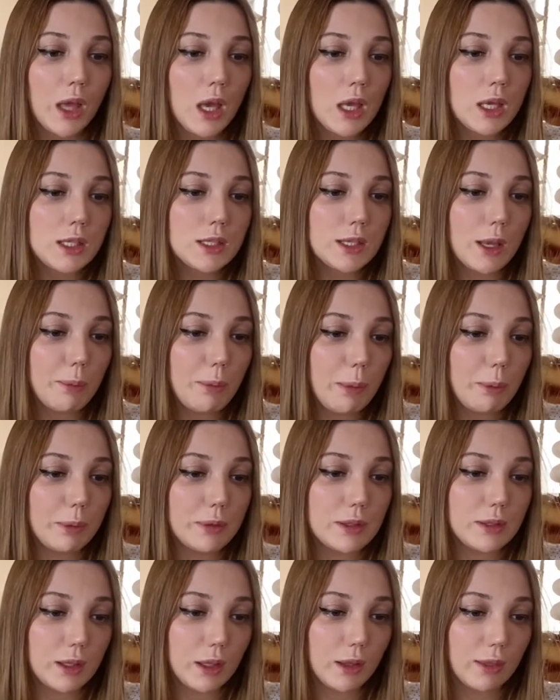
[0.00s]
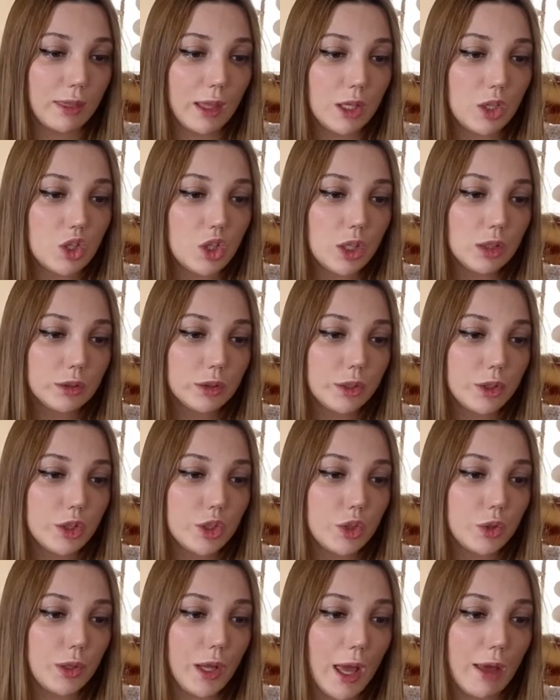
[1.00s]
Some people think that children
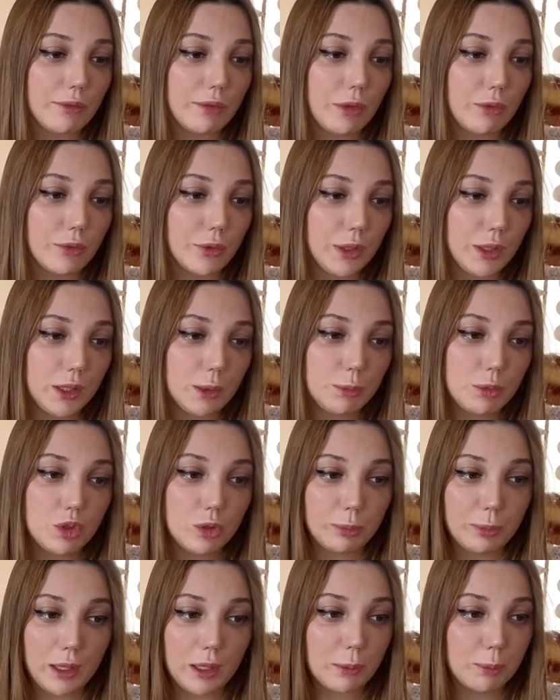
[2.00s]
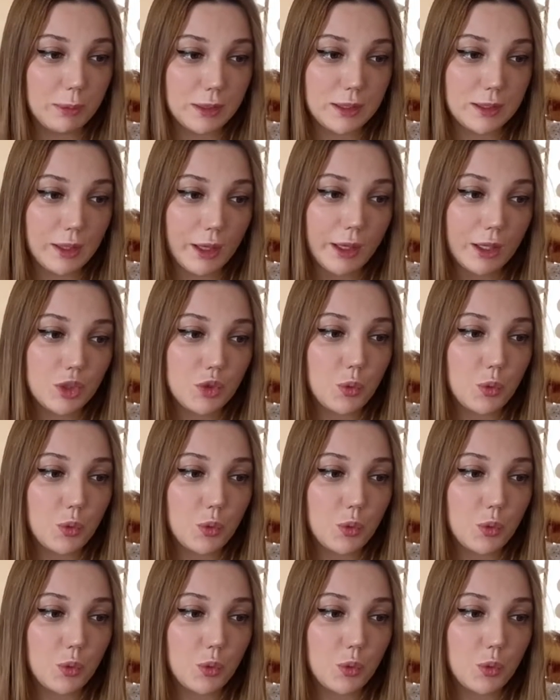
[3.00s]
should have the freedom to make mistakes,